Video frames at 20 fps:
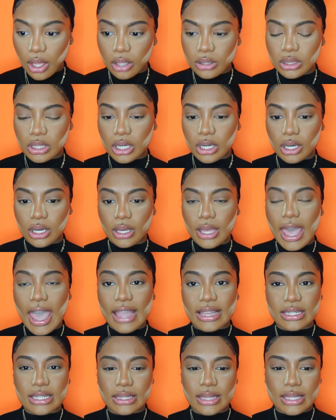the
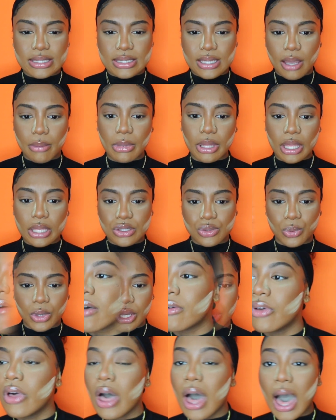acne that's coming as
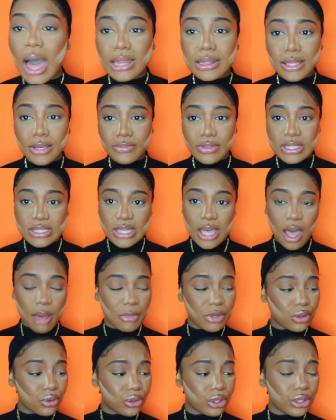well. I love this
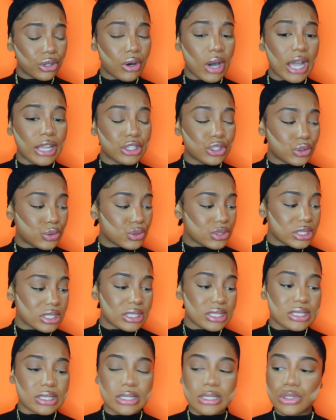almond oil. I use
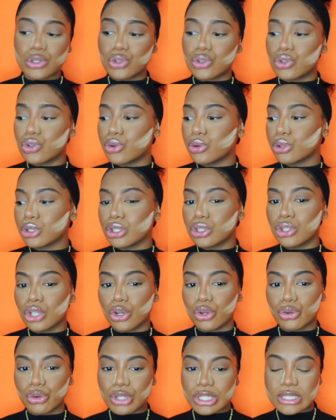this to, you
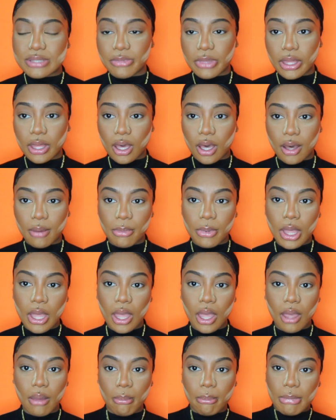know, grease me up,
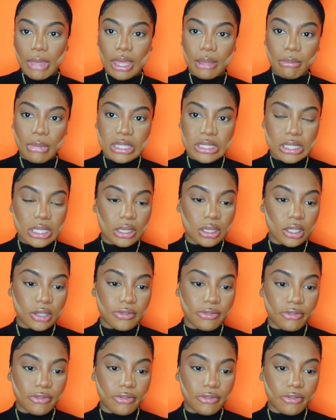make my skin look